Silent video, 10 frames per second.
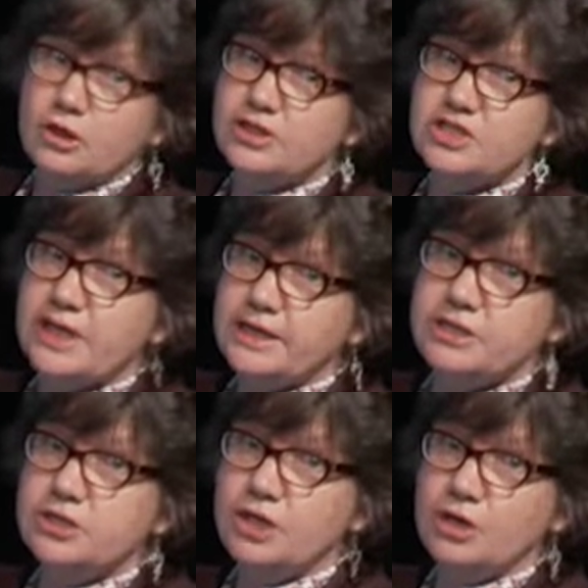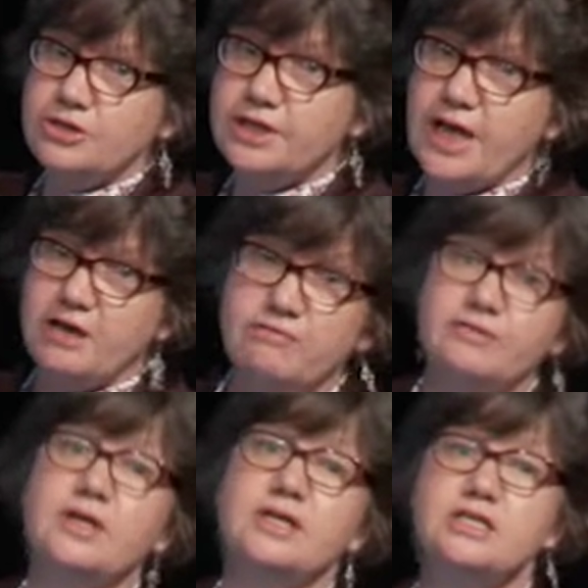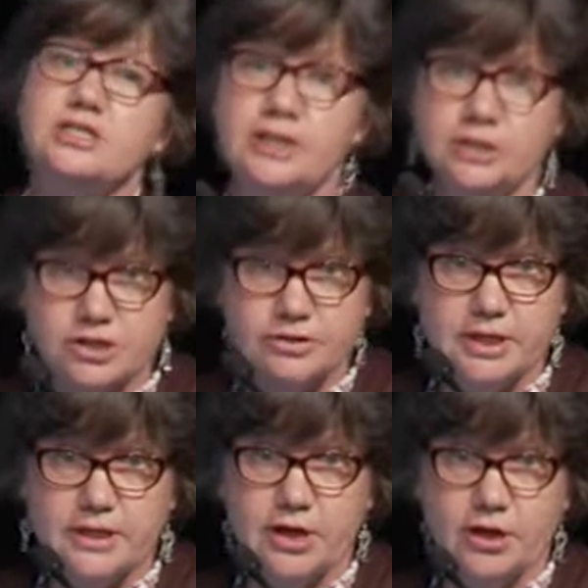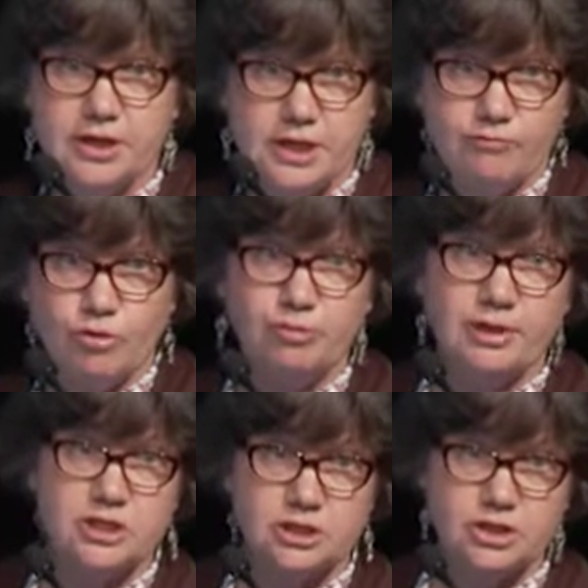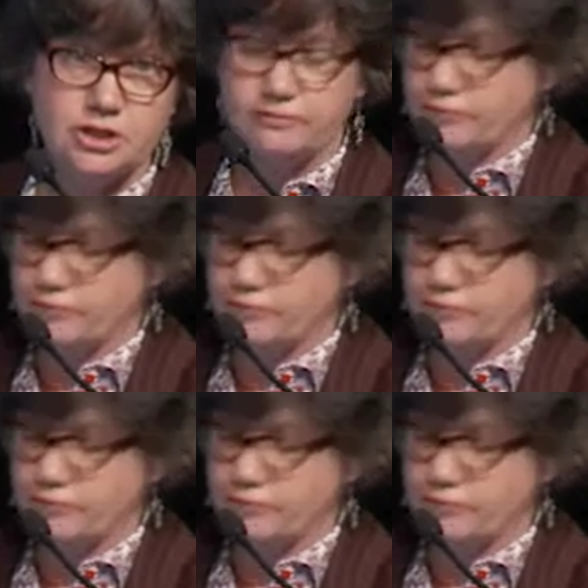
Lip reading: A lot of the studies don't have sensory, they only have Warner-Brateller shear